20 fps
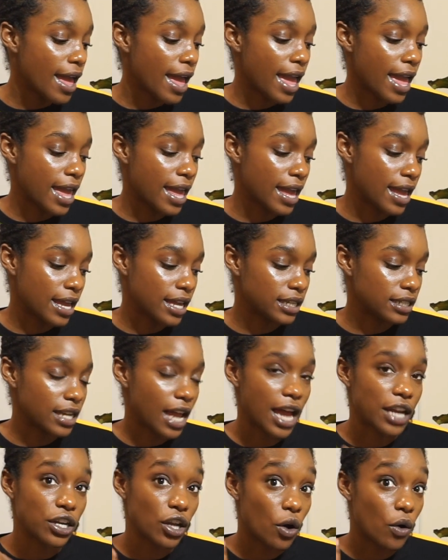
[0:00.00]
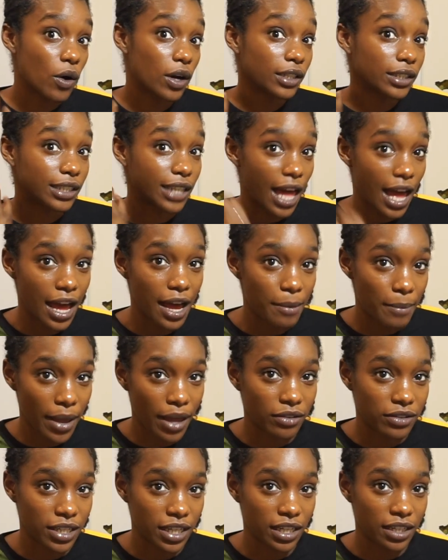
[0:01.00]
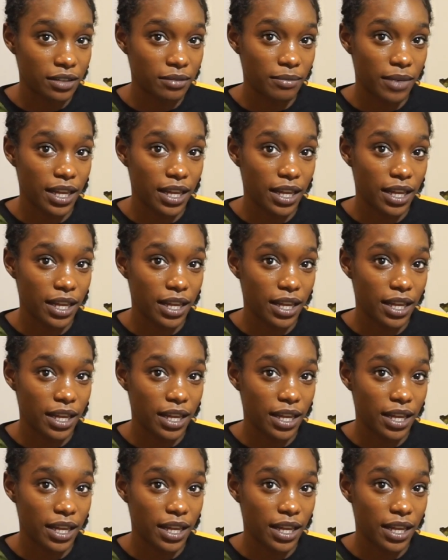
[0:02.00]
and I know a lot about denim